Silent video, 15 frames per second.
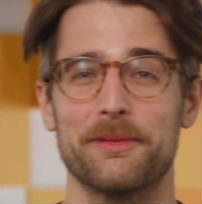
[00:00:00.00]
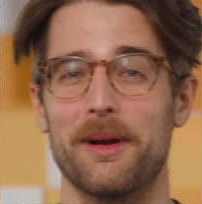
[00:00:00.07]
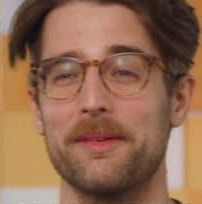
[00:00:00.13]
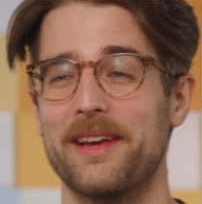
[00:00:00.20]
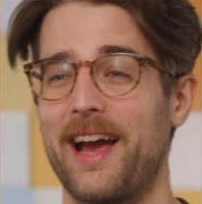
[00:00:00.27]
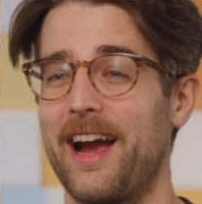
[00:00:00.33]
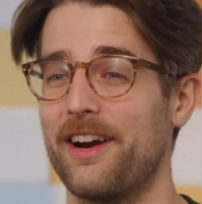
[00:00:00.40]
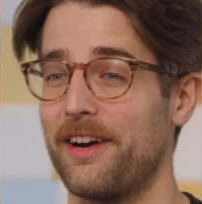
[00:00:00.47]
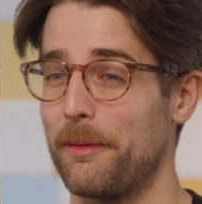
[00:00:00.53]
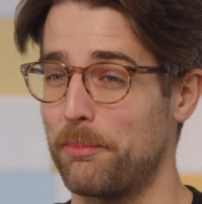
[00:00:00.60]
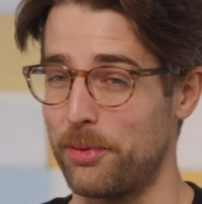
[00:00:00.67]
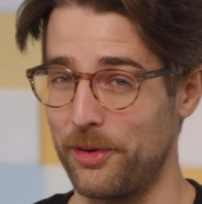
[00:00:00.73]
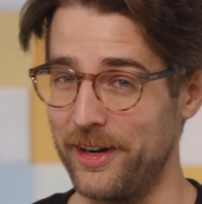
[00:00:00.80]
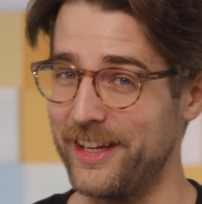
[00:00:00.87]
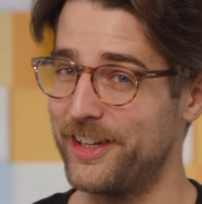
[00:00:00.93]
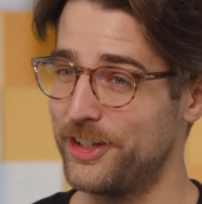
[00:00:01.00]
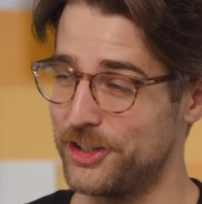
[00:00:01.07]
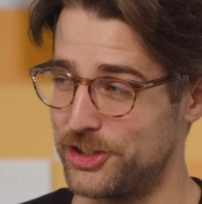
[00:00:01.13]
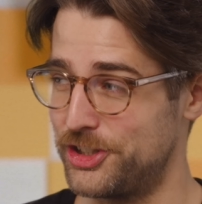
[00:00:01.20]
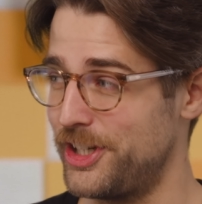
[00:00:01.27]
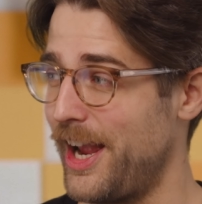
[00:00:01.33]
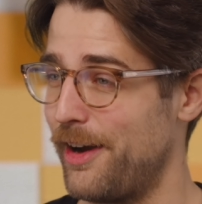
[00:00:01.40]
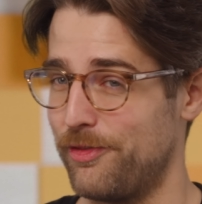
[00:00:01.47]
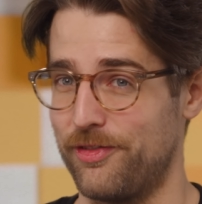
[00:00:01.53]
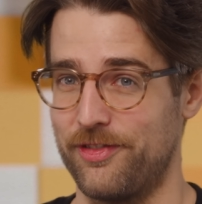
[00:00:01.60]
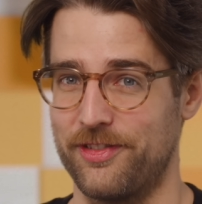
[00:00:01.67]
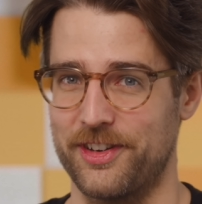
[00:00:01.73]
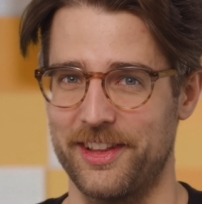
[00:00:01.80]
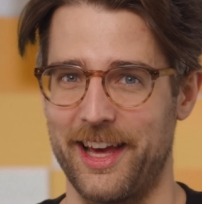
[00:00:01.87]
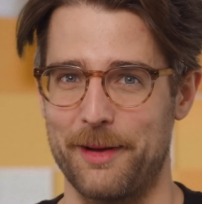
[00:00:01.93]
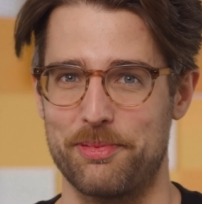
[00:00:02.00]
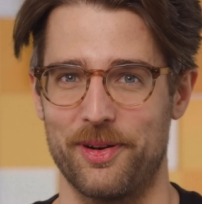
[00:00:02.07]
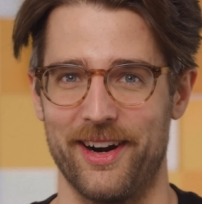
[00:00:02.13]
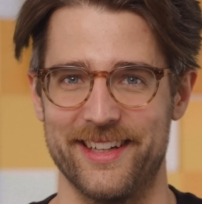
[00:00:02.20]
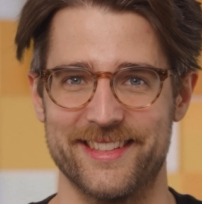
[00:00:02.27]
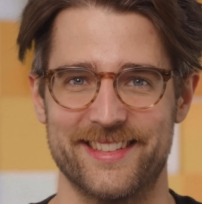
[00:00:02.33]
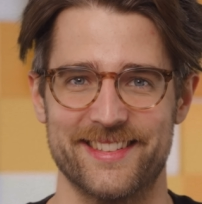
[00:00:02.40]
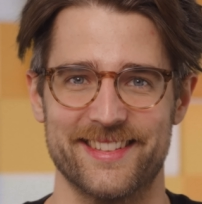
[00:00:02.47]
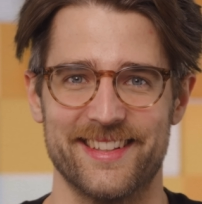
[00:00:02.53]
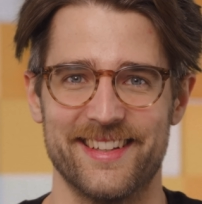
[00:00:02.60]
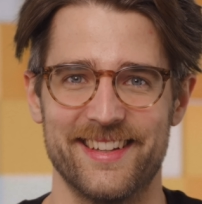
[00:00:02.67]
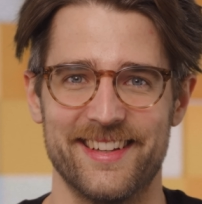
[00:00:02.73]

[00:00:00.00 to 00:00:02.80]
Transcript: Probably hire a pretty good chef for that price.